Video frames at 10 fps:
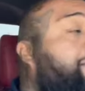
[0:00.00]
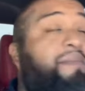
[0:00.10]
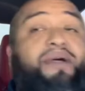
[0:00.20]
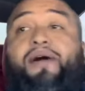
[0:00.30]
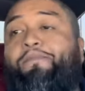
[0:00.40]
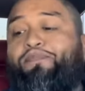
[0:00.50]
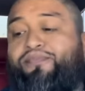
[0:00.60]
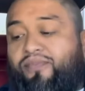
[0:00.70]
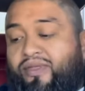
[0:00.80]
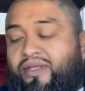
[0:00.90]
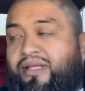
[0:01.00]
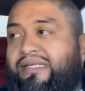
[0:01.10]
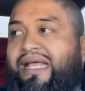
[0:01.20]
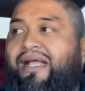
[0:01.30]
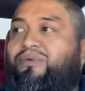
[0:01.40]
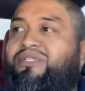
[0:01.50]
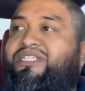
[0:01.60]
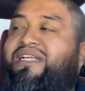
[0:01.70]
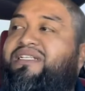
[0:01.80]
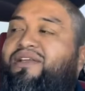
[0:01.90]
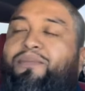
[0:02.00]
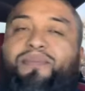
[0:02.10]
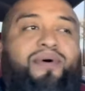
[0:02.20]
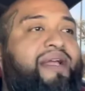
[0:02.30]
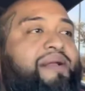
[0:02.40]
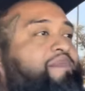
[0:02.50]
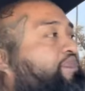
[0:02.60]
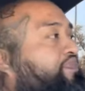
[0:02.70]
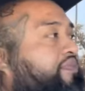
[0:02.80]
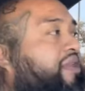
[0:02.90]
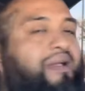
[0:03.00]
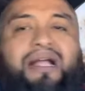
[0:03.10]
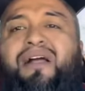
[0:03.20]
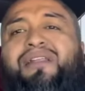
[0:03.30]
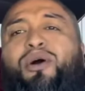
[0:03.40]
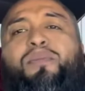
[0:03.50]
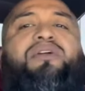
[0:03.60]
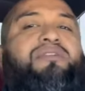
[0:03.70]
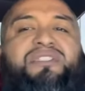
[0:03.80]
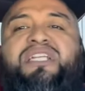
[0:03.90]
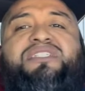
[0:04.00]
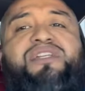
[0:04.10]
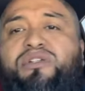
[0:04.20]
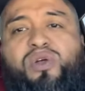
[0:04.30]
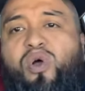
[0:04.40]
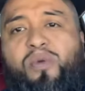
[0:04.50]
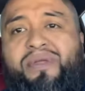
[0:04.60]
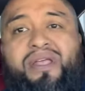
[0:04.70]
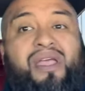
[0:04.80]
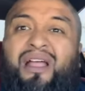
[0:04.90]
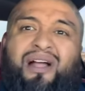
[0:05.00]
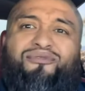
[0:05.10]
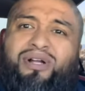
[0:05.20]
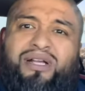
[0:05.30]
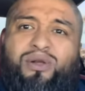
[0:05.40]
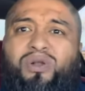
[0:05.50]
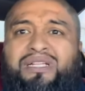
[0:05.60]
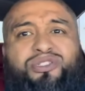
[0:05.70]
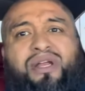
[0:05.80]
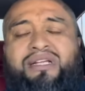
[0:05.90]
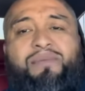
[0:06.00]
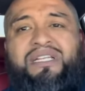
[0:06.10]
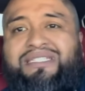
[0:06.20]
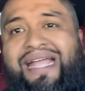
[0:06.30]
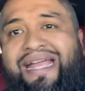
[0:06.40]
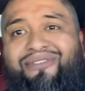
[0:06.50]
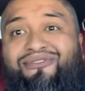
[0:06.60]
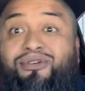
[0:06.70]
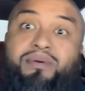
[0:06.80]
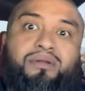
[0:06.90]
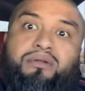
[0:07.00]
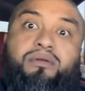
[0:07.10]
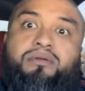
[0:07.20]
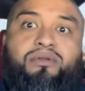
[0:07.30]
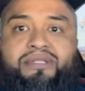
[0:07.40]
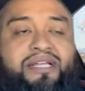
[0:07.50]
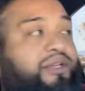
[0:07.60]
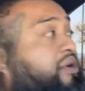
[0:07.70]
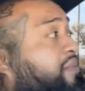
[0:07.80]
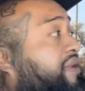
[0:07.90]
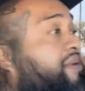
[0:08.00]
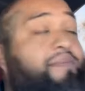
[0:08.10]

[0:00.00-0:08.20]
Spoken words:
But yeah, it was a Chinese little boy. I call him little boy because he's 18 years old, homie. I'm fucking old as dirt, could be his daddy, fool. But no thank you, homie.